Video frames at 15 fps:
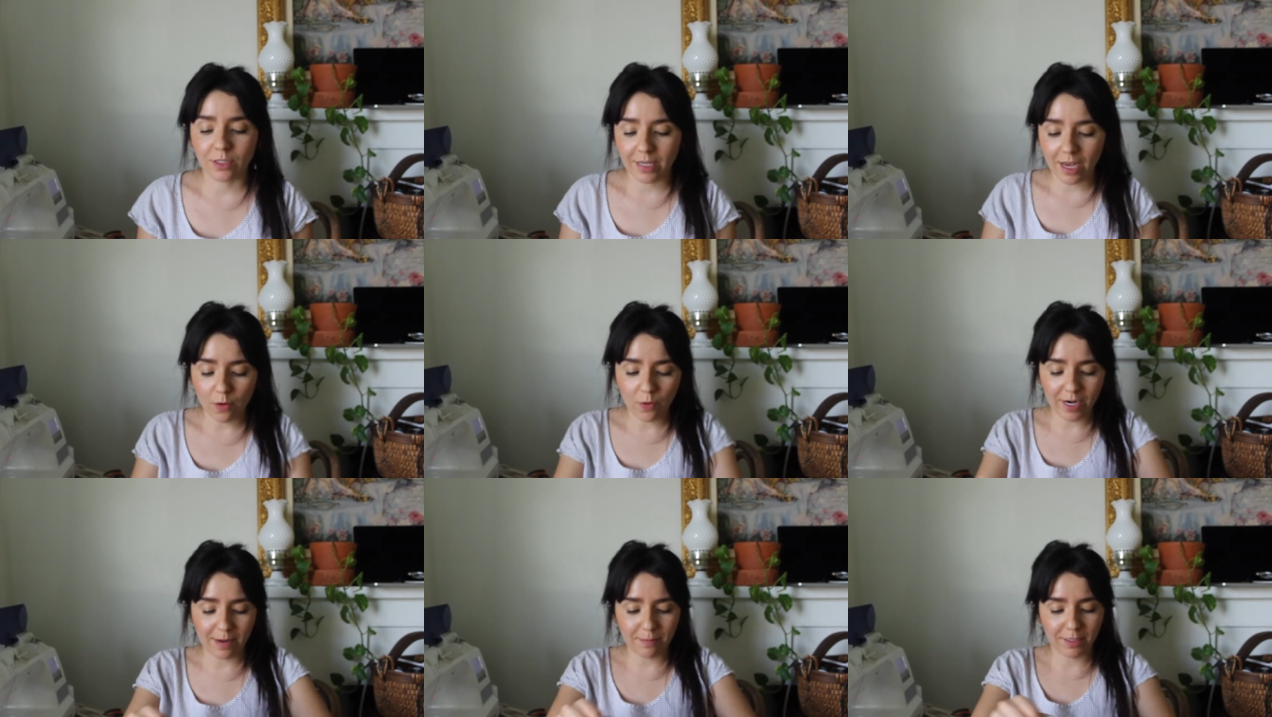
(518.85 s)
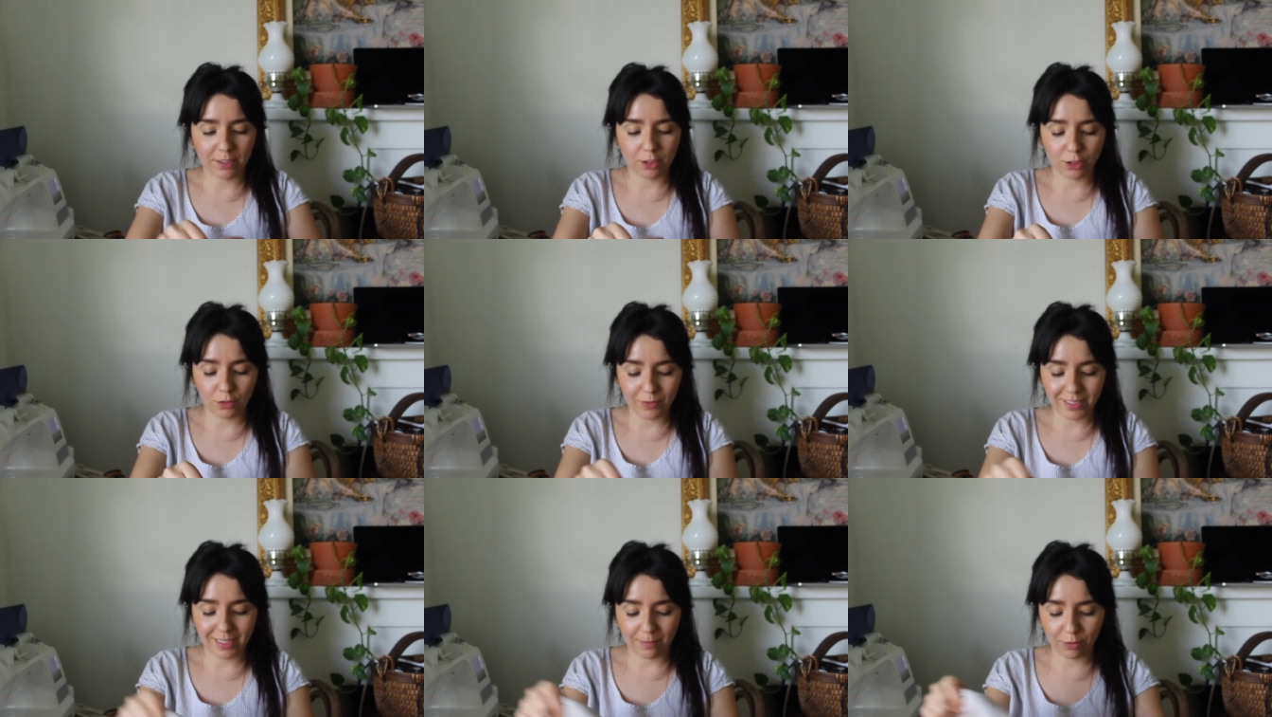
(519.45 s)
Now what I'm going to
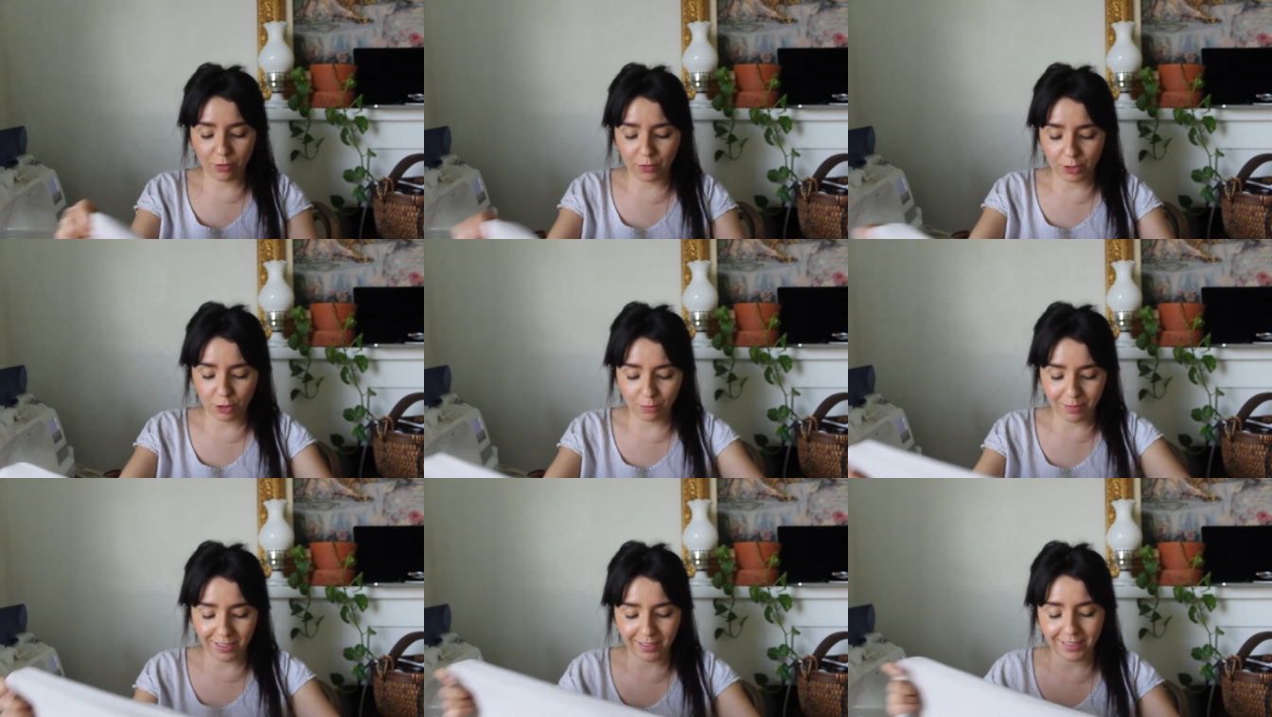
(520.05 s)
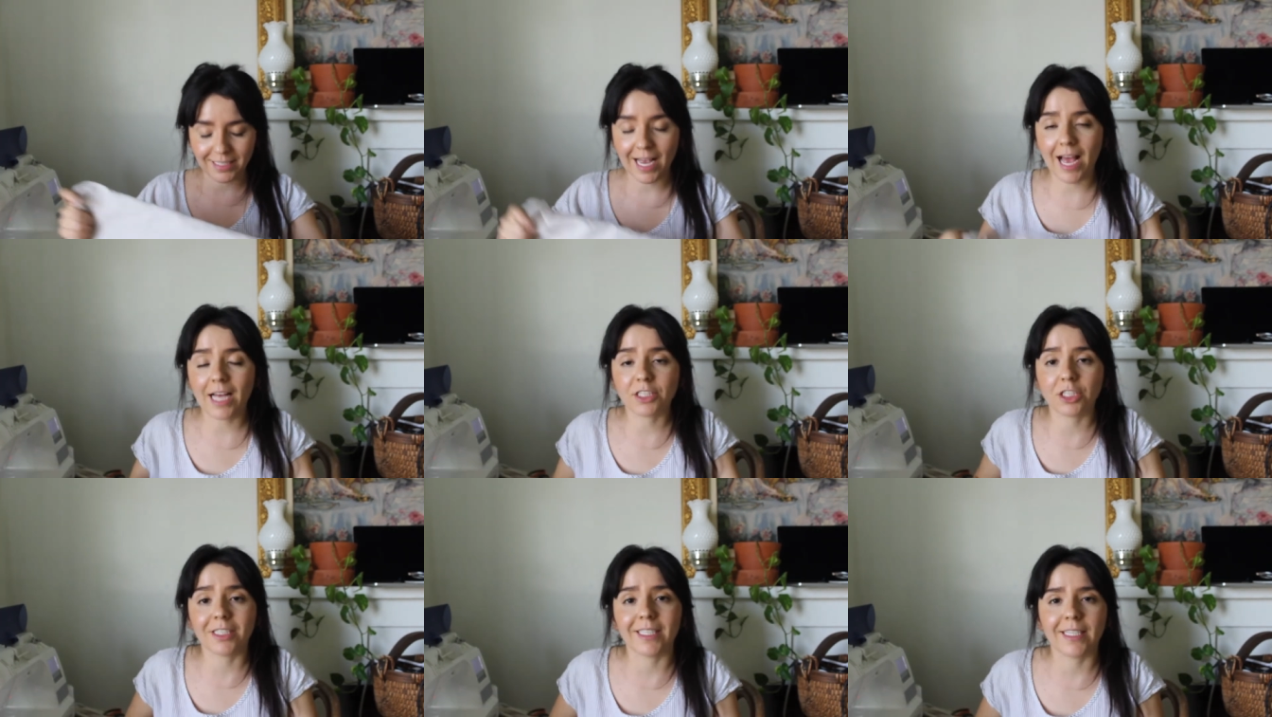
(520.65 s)
do is I'm going to be
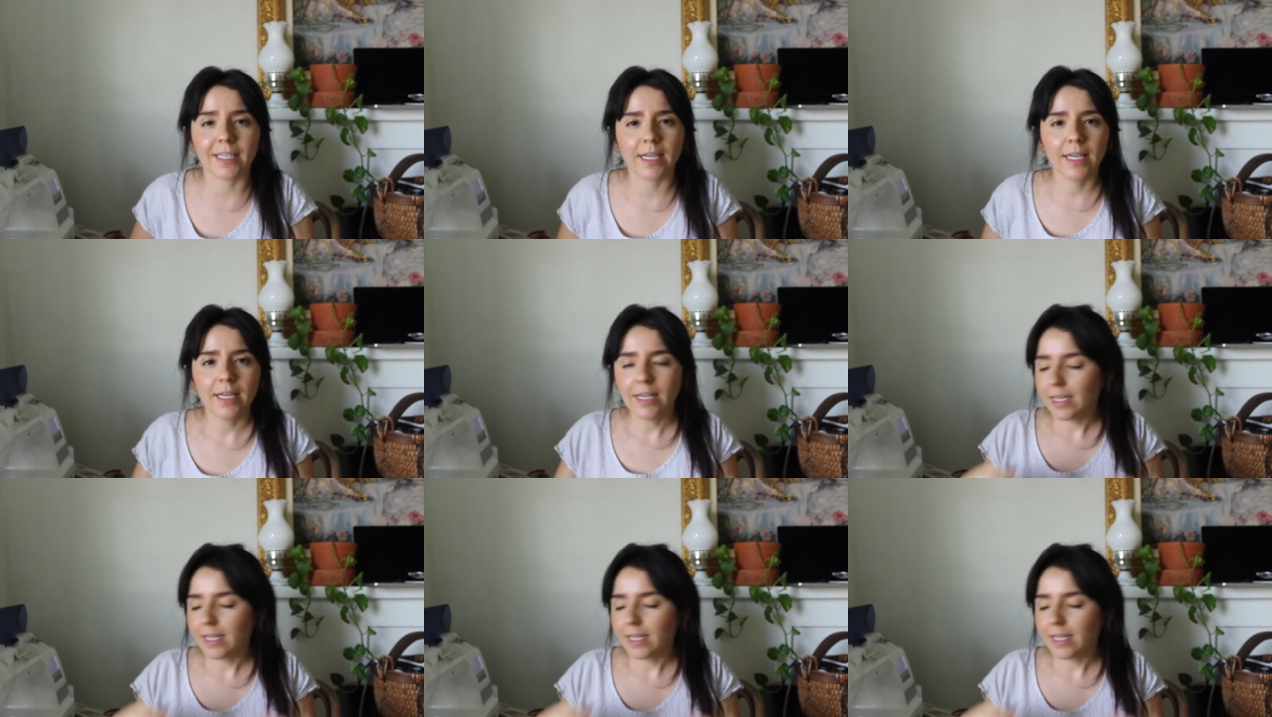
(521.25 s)
attaching